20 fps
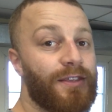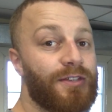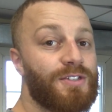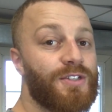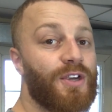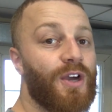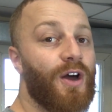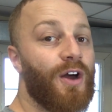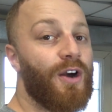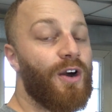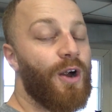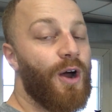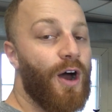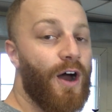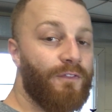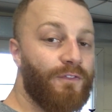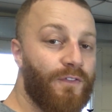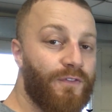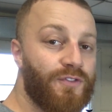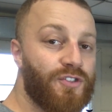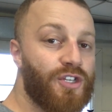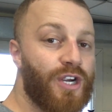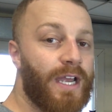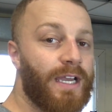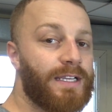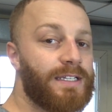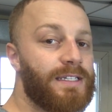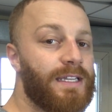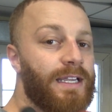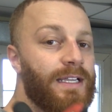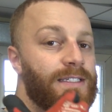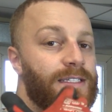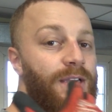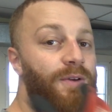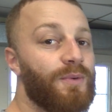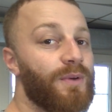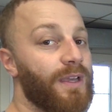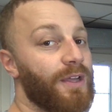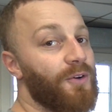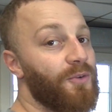this car off of the jack stands
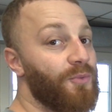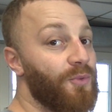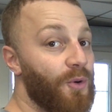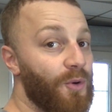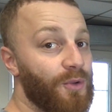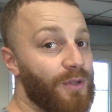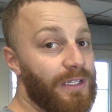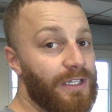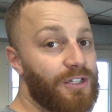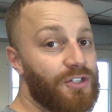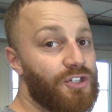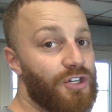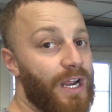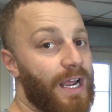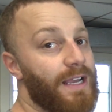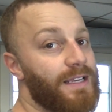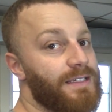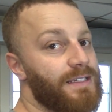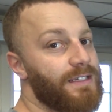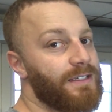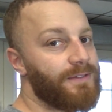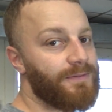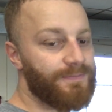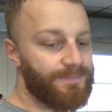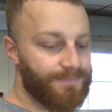and we get a rolling chassis.